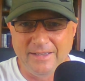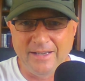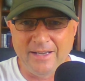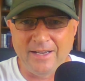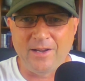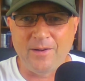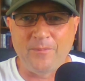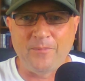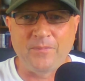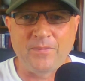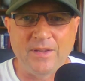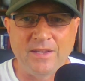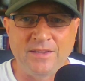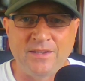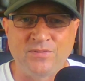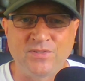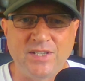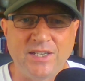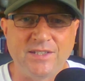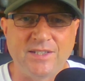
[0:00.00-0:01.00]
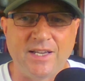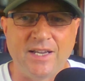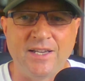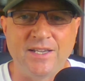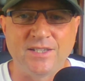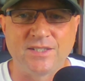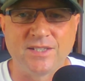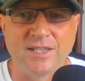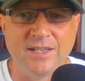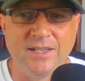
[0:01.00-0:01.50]
They've said that
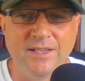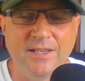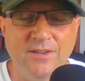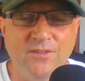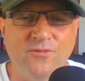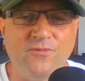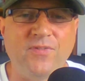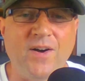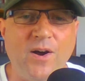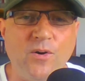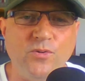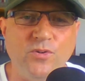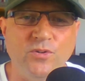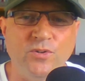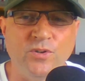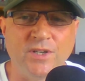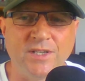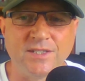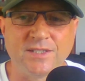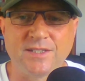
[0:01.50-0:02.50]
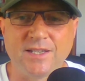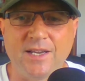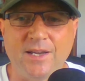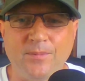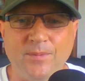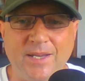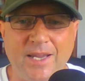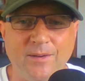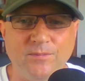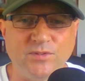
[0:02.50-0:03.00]
his value has
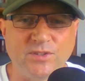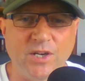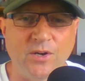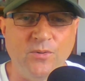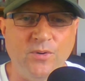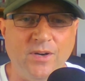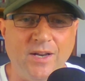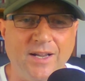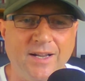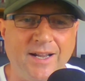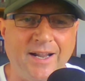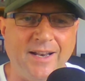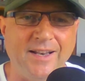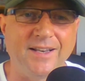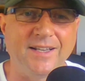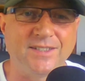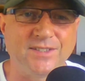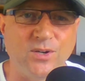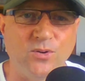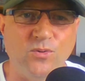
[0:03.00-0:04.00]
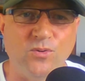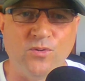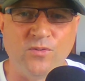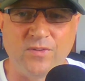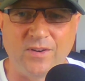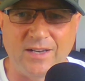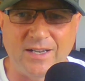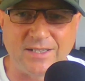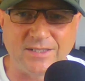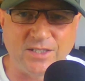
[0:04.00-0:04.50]
came down a little
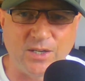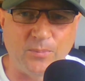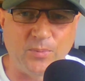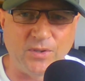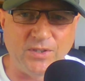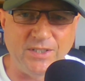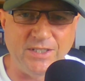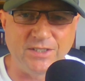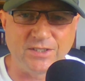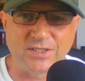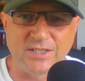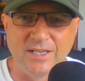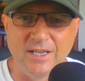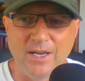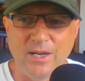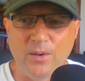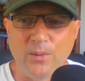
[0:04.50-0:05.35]
over the last couple of years,